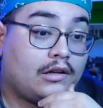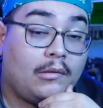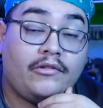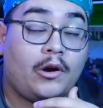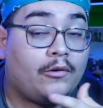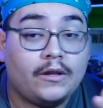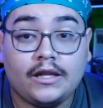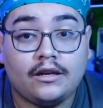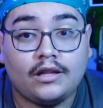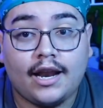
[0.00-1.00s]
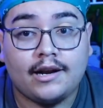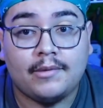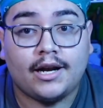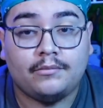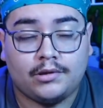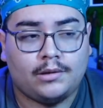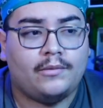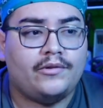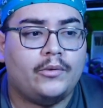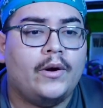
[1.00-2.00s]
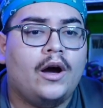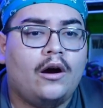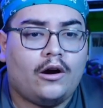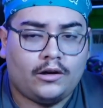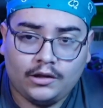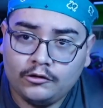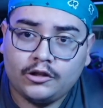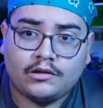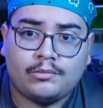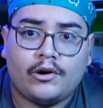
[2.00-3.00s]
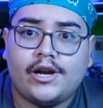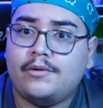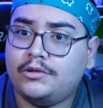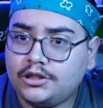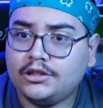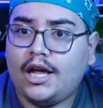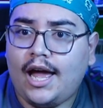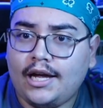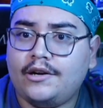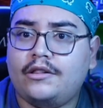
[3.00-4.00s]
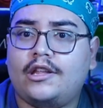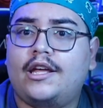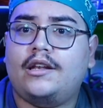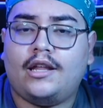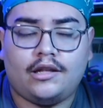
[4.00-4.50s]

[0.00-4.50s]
Some of you are really excited about it, but some of you are a little disappointed, which I understand.